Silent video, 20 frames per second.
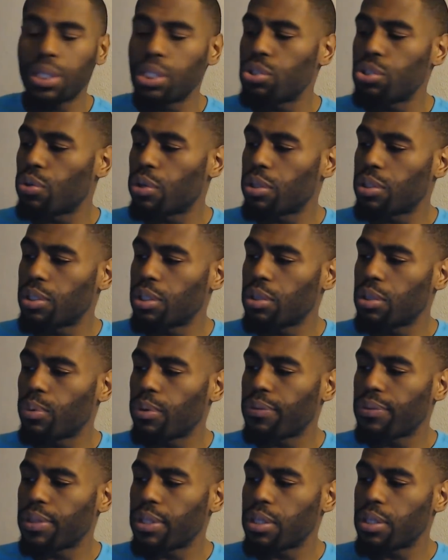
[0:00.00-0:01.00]
that you are dealing
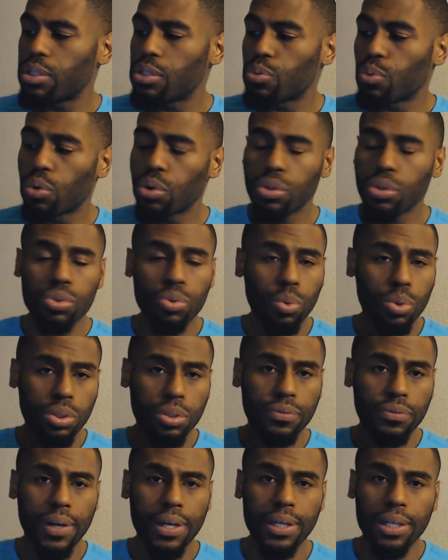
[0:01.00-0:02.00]
with is working
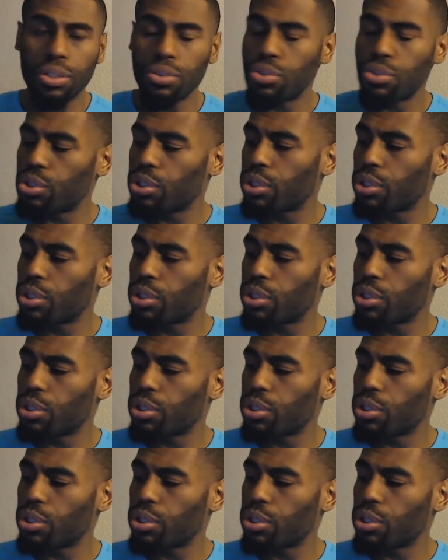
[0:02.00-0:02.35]
towards financial